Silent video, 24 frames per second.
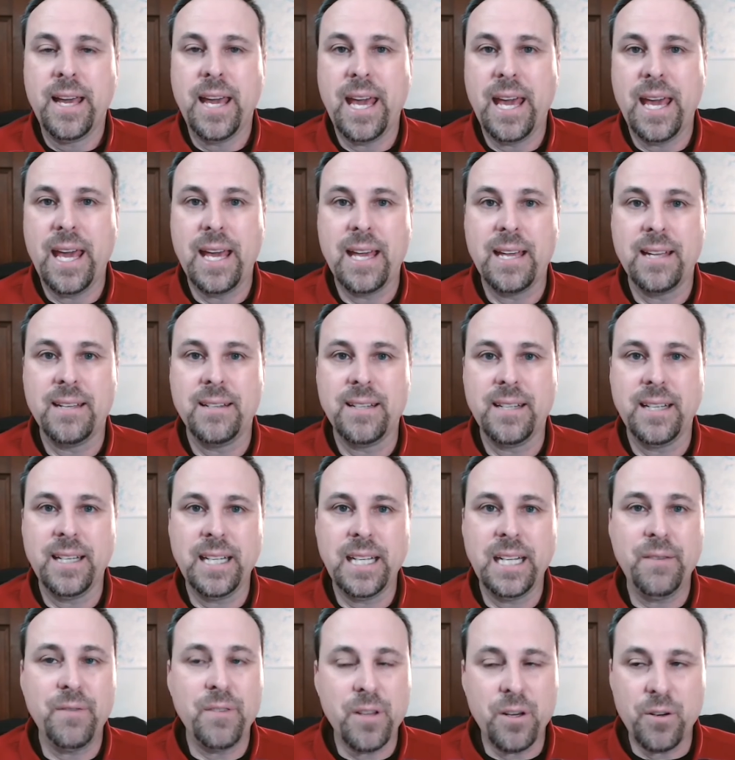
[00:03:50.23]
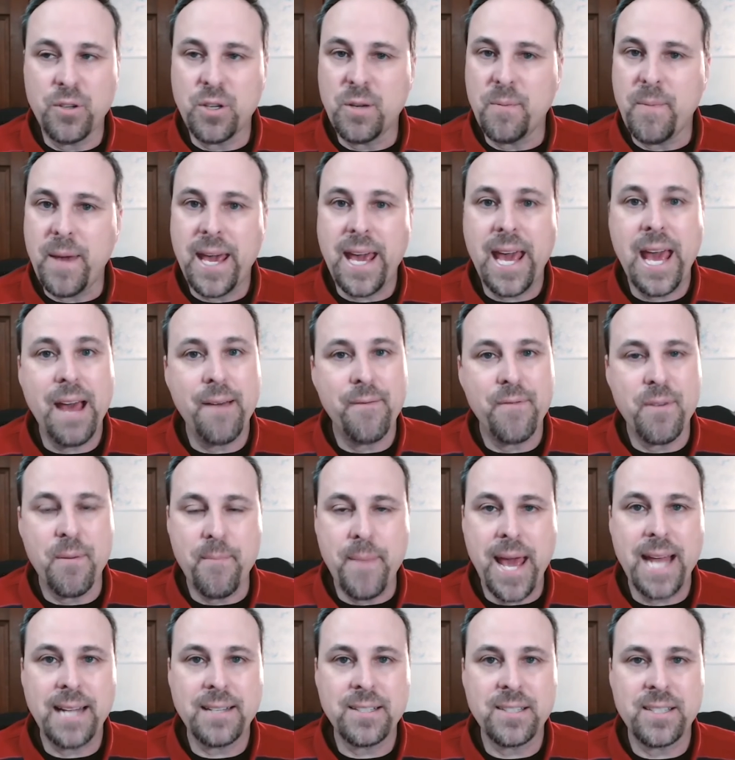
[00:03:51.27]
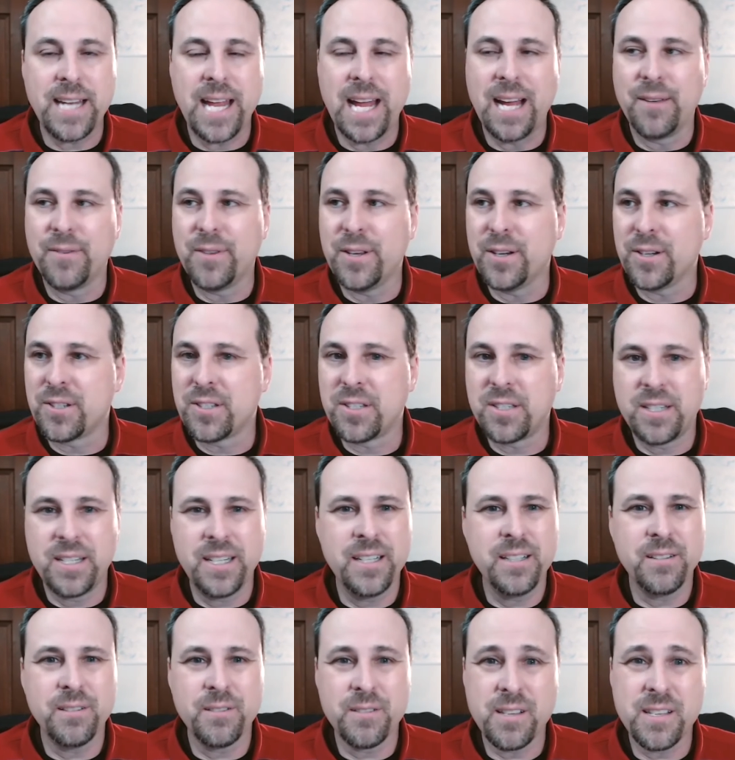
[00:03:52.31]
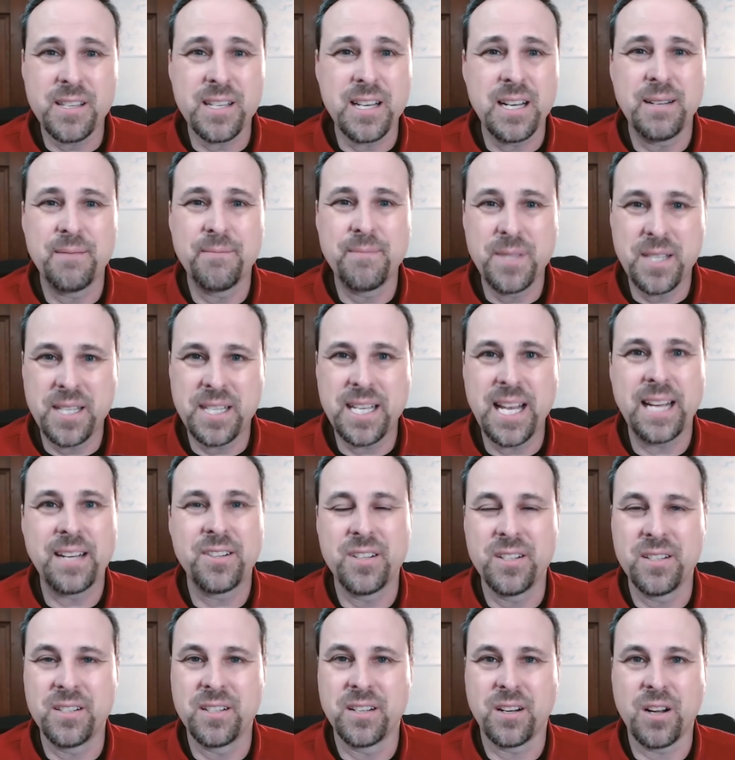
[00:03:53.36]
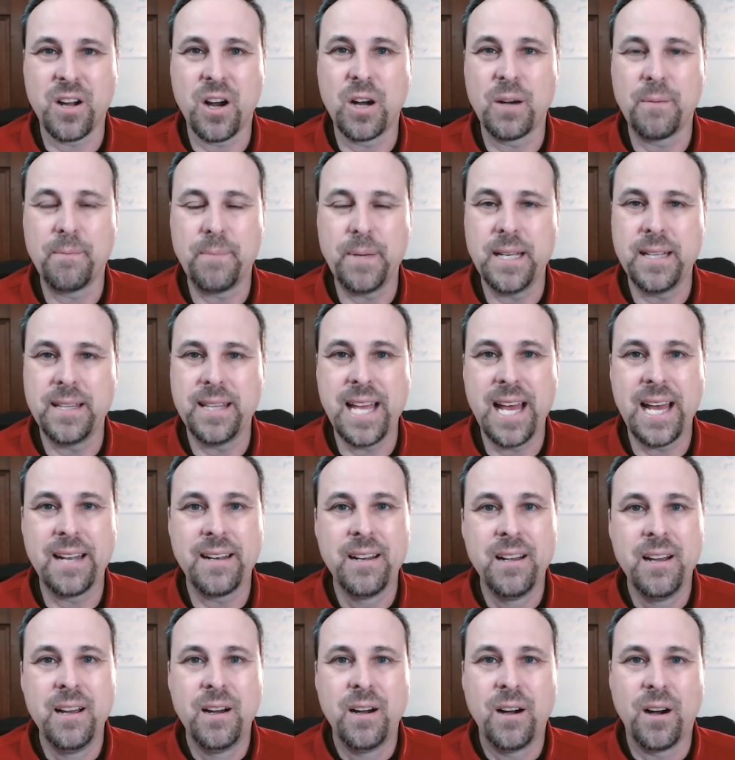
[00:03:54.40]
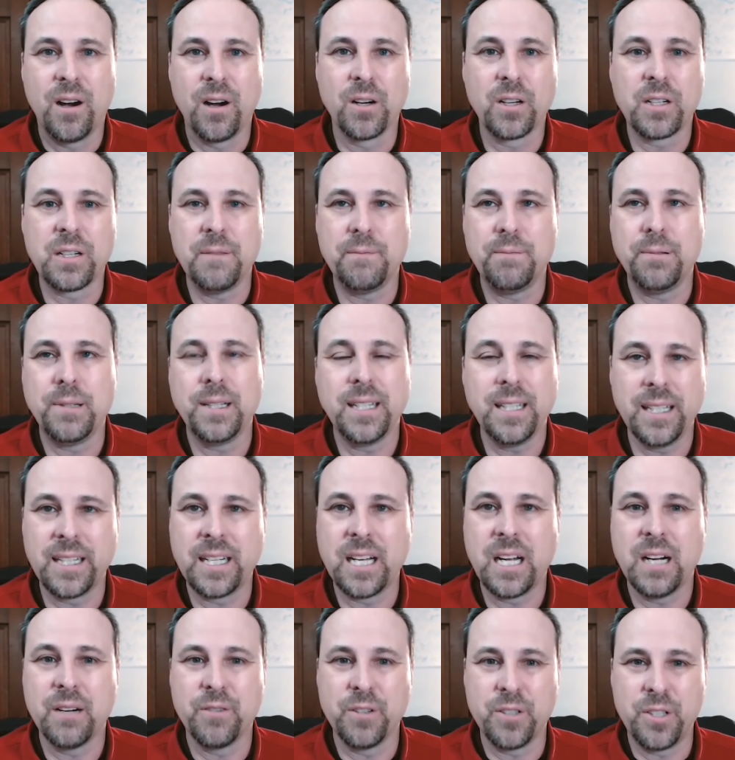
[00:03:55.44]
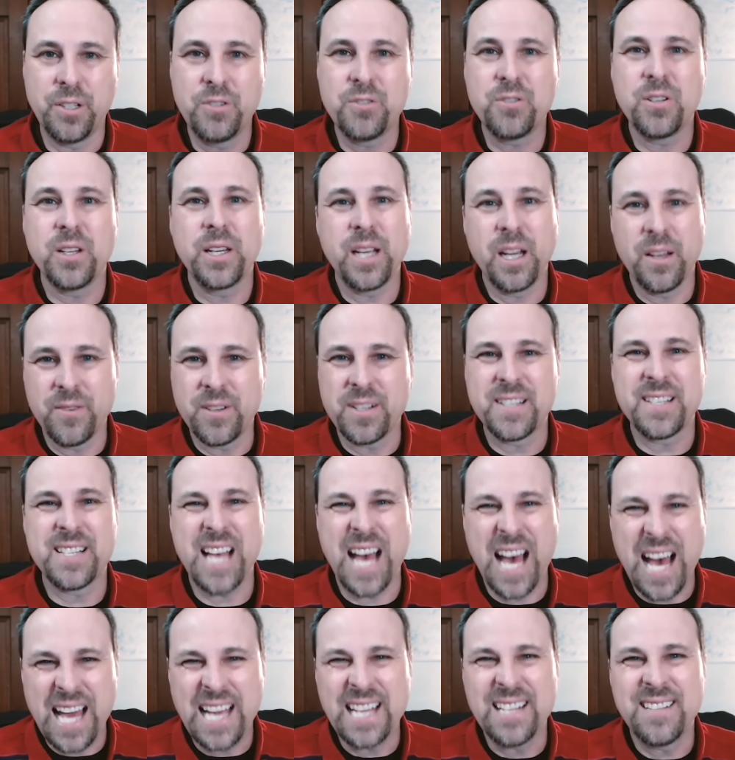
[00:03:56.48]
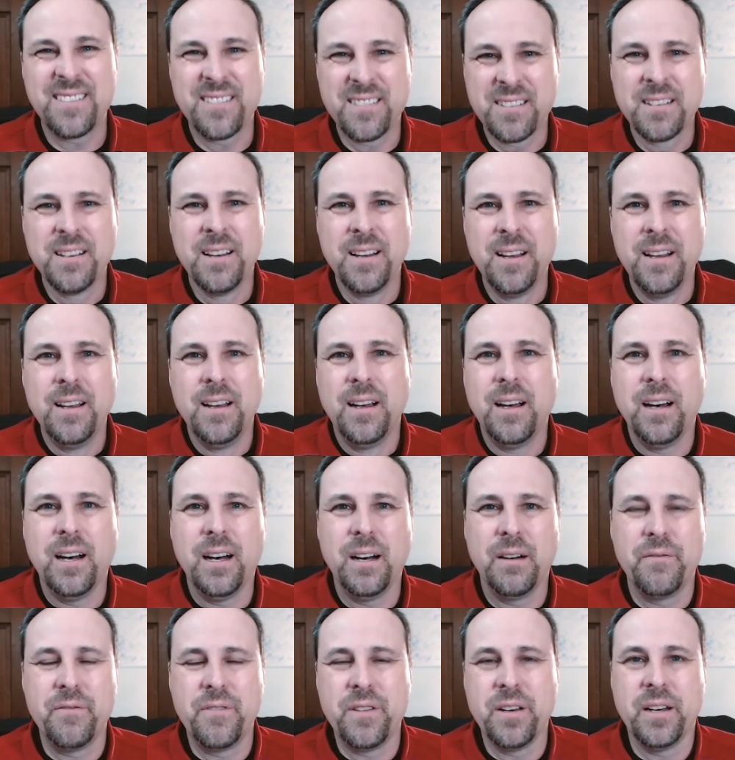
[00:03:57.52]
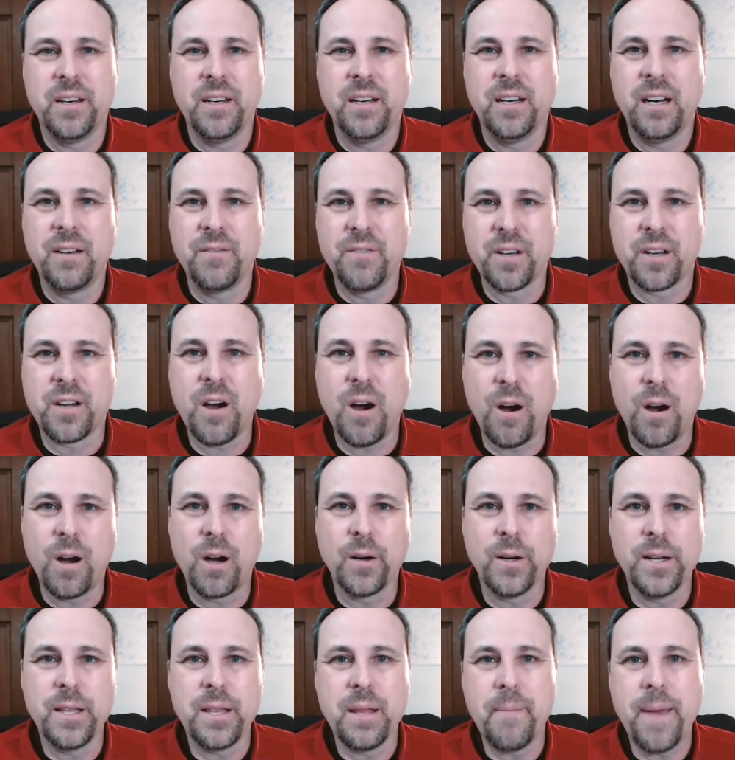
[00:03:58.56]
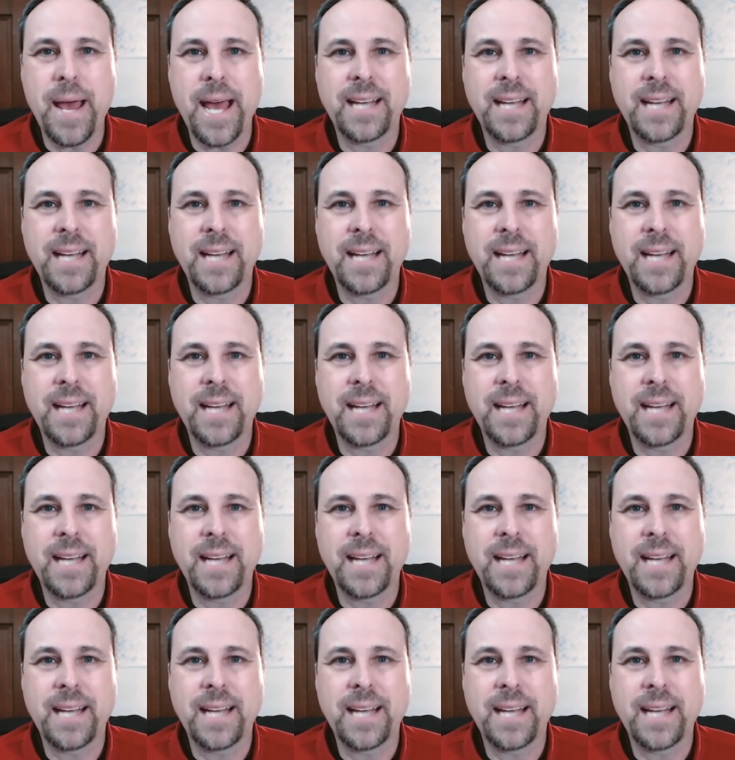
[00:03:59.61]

And even though you may have the mats down, there's still some sections of carpet that aren't completely covered, usually on the sides of the car in the